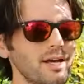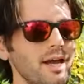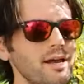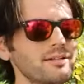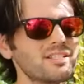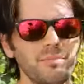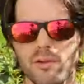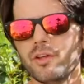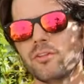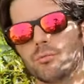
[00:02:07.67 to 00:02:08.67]
and
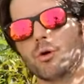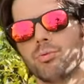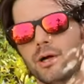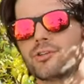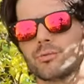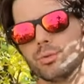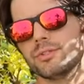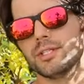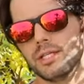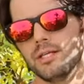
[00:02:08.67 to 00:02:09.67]
typically they're more pleasurable
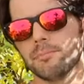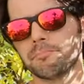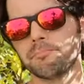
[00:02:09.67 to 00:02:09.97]
to eat.